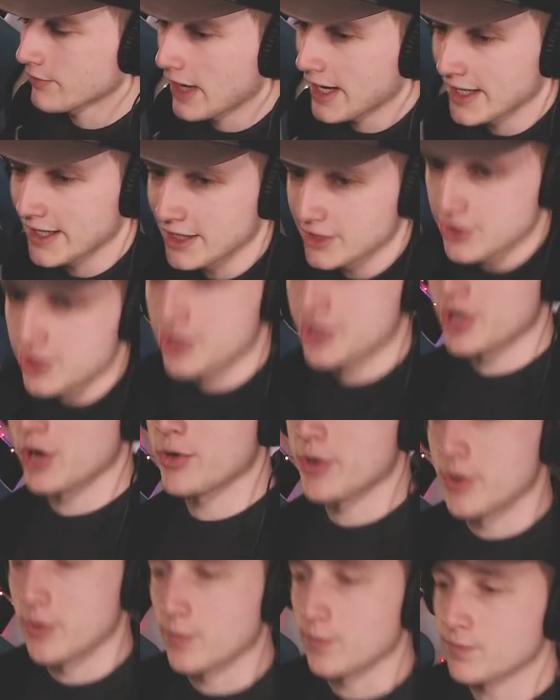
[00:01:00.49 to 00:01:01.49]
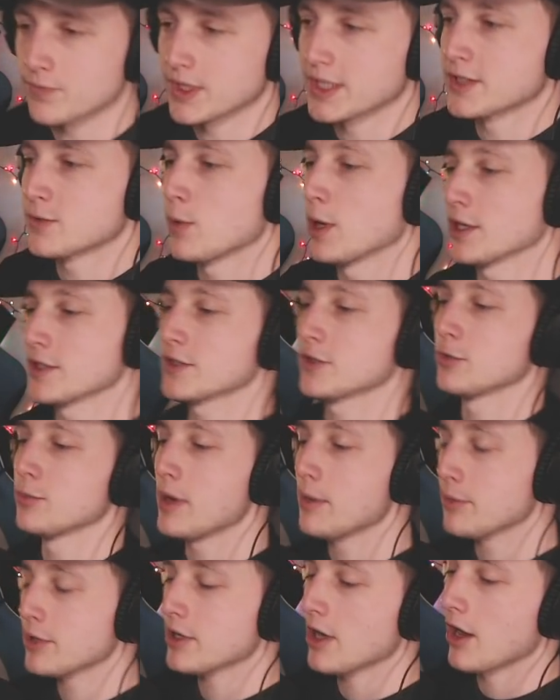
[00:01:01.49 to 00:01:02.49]
I can actually show you as well. So
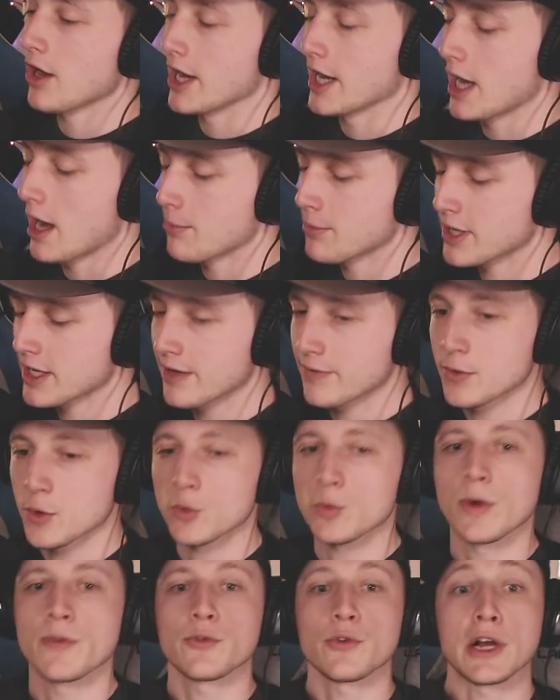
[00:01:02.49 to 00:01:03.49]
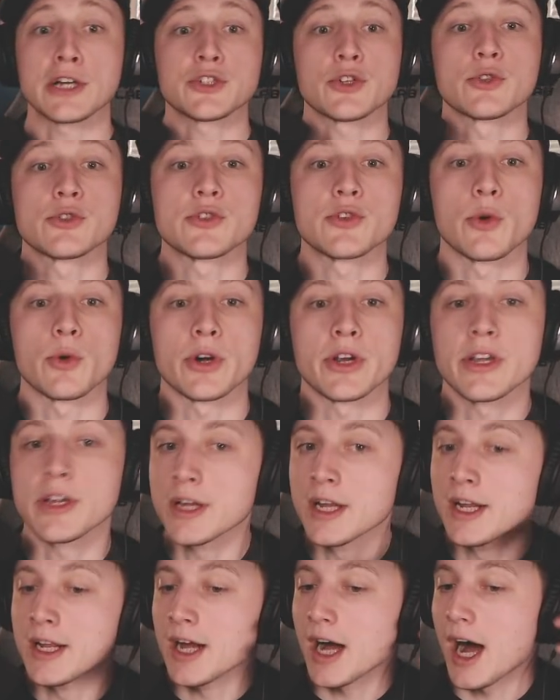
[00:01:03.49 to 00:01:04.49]
remember, all right, I'm going to give you a refresher story
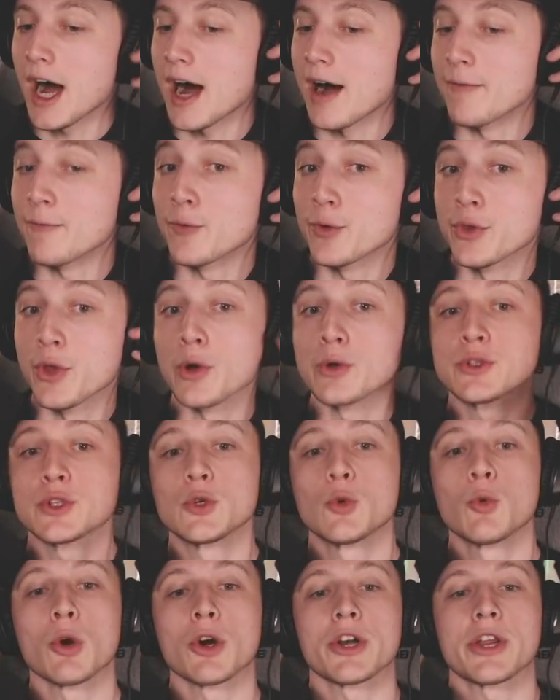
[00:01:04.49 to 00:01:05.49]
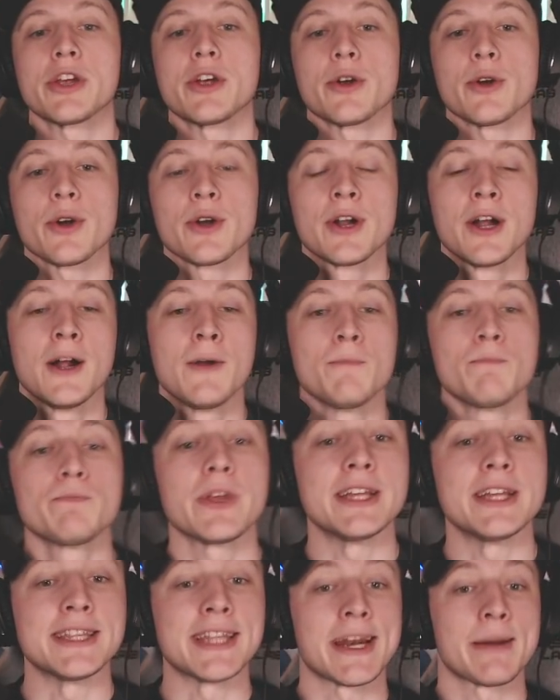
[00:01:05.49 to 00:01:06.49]
for those who weren't here.
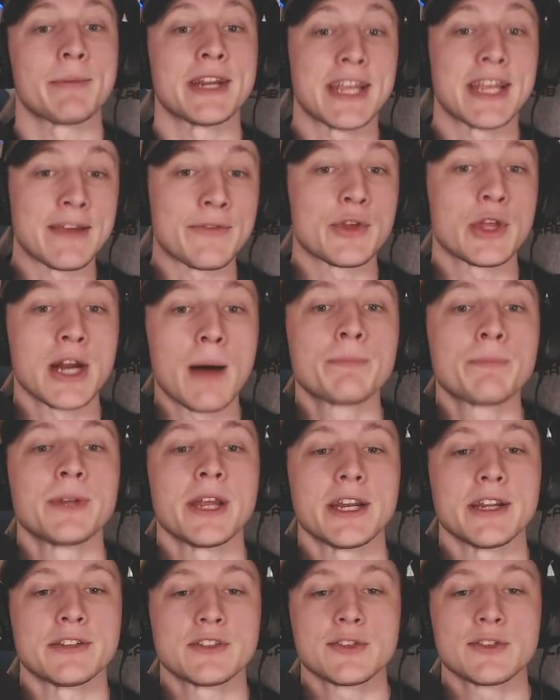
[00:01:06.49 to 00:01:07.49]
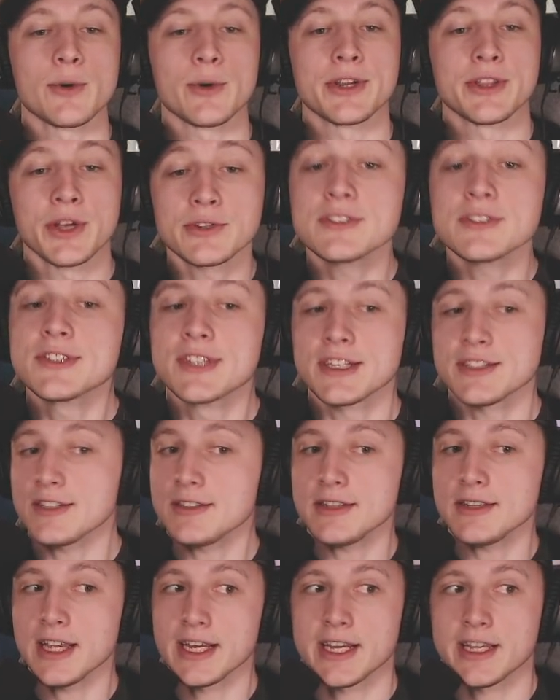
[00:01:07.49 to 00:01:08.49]
And then I'm going to give you an updated story. This is
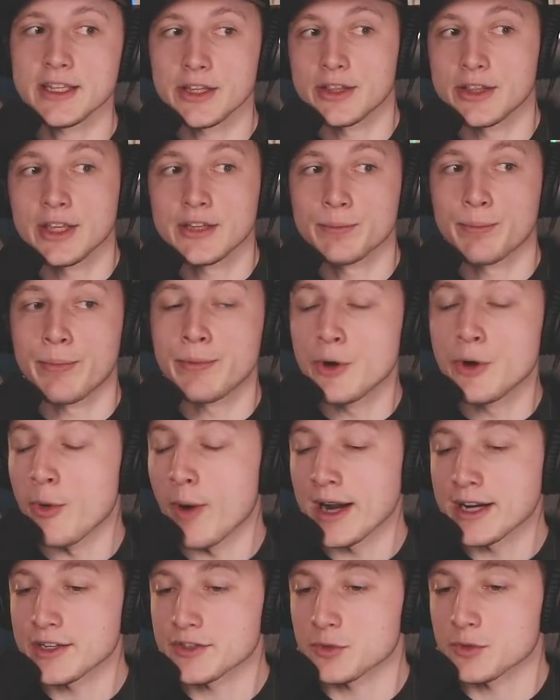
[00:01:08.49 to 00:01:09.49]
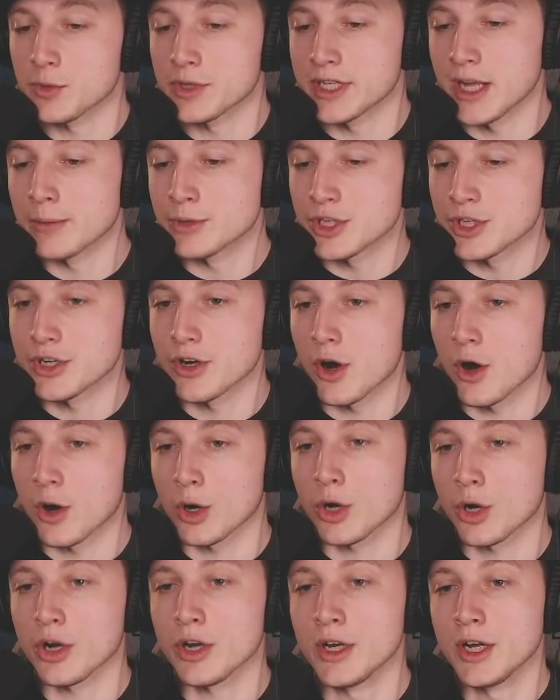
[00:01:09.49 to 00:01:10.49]
like the greatest redemption
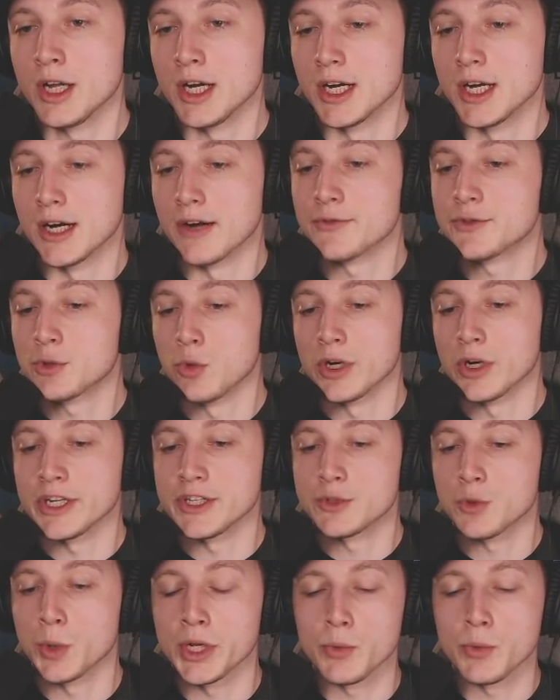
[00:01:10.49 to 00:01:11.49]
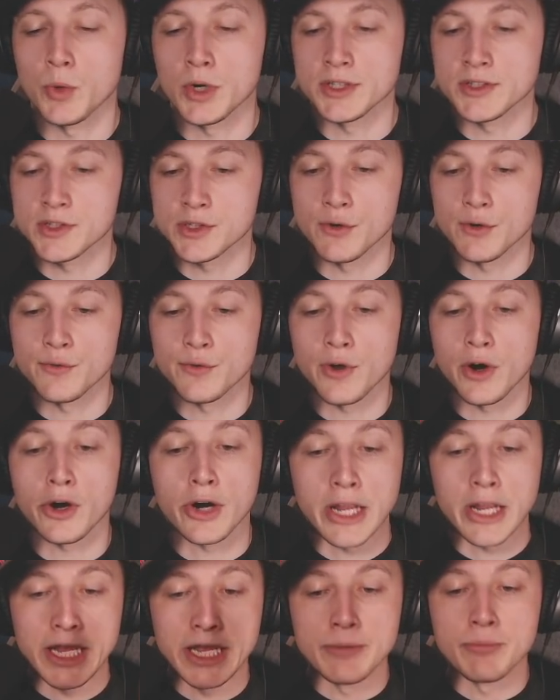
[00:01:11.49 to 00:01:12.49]
arc of 2021 so far,
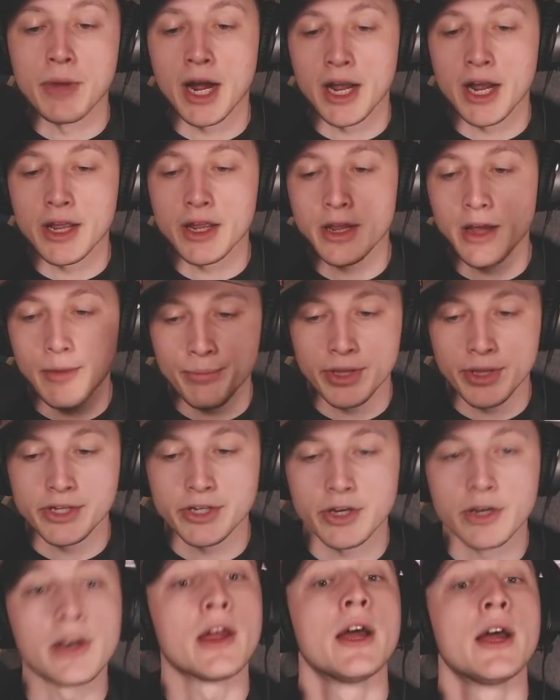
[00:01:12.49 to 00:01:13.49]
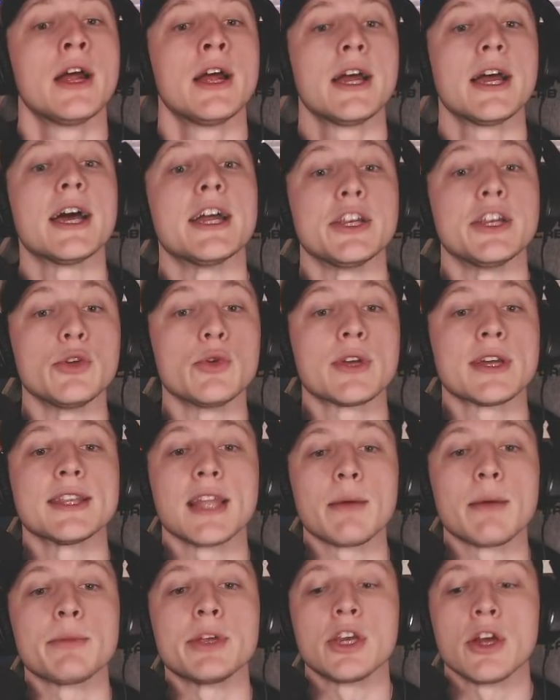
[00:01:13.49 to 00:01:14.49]
in my opinion. And you can
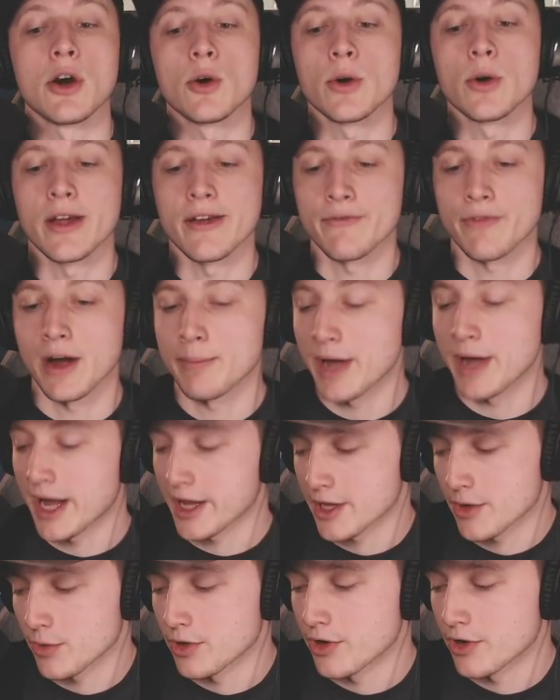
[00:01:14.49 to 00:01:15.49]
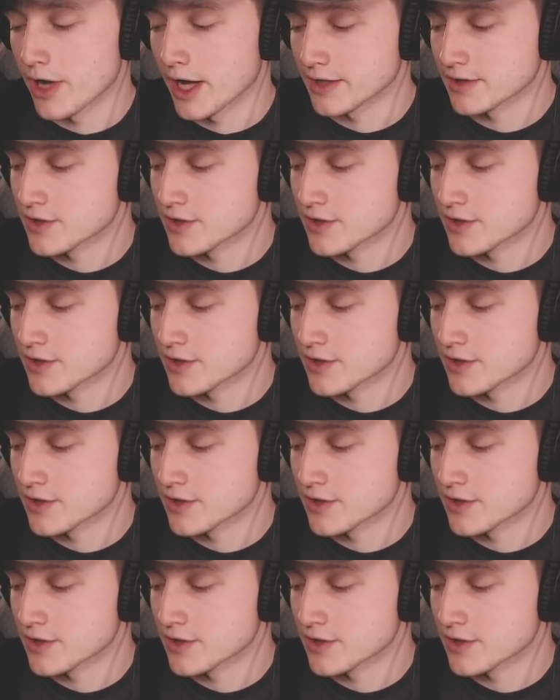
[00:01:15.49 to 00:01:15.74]
let me know if I'm accurate or not.